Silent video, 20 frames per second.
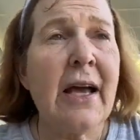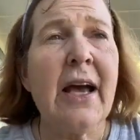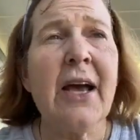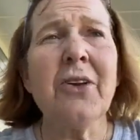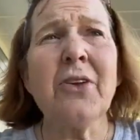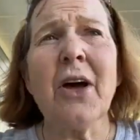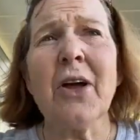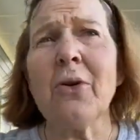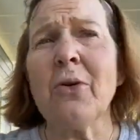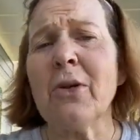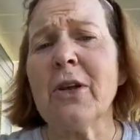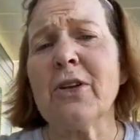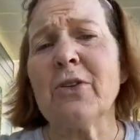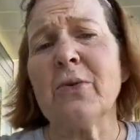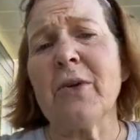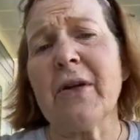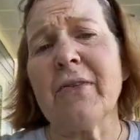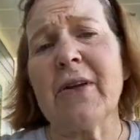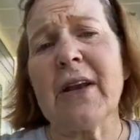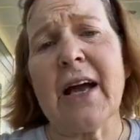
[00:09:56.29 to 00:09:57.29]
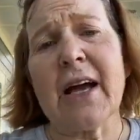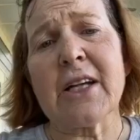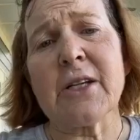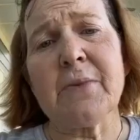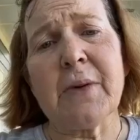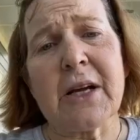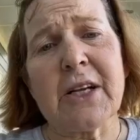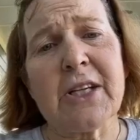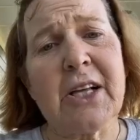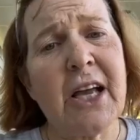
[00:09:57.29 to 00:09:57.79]
And not only do we have an
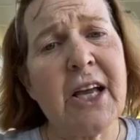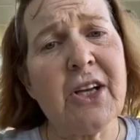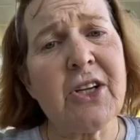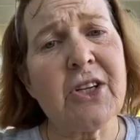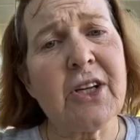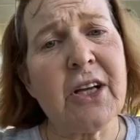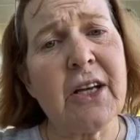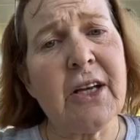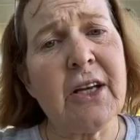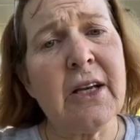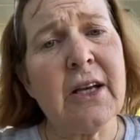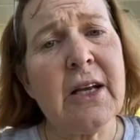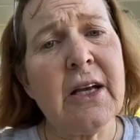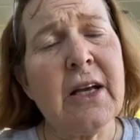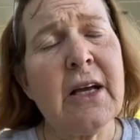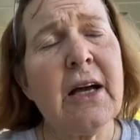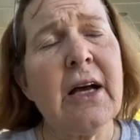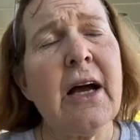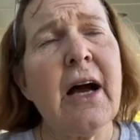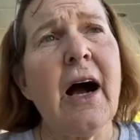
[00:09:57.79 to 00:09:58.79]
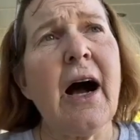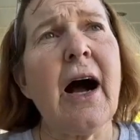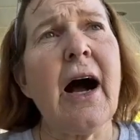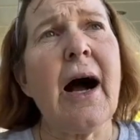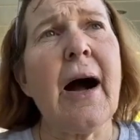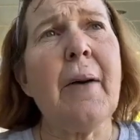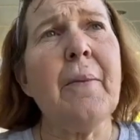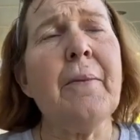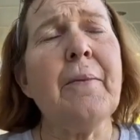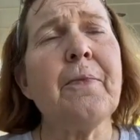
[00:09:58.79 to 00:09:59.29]
expectation
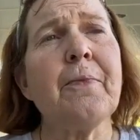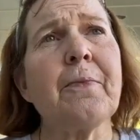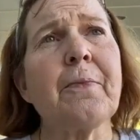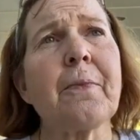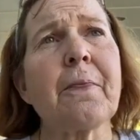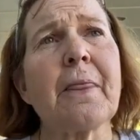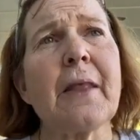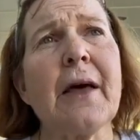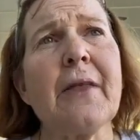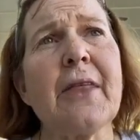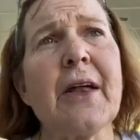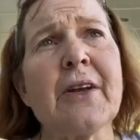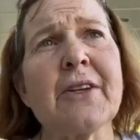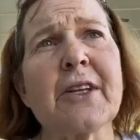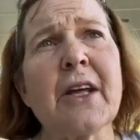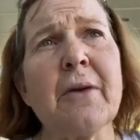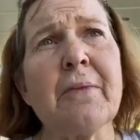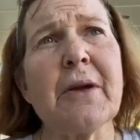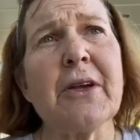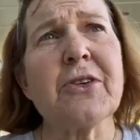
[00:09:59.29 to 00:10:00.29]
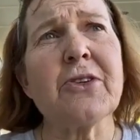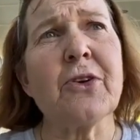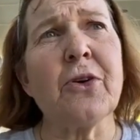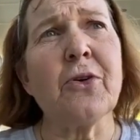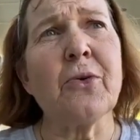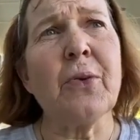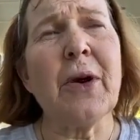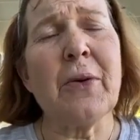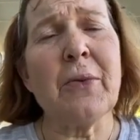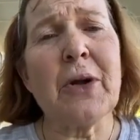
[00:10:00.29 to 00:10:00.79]
um, that it's going to be a
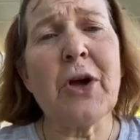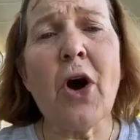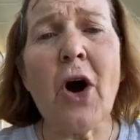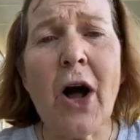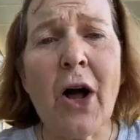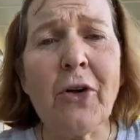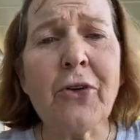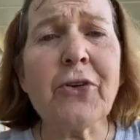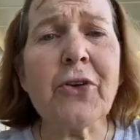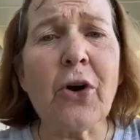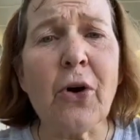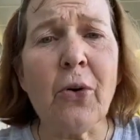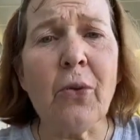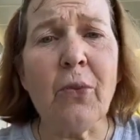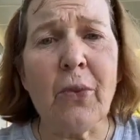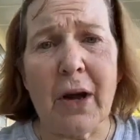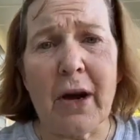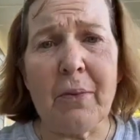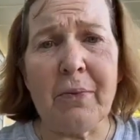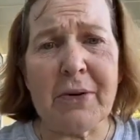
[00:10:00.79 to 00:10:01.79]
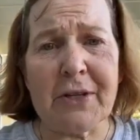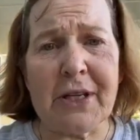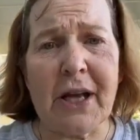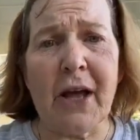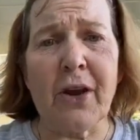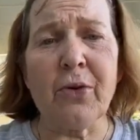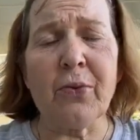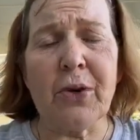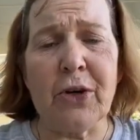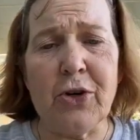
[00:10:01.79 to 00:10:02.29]
certain way, we also want to
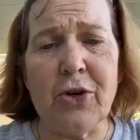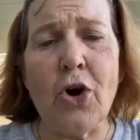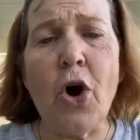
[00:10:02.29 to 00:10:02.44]
pretend we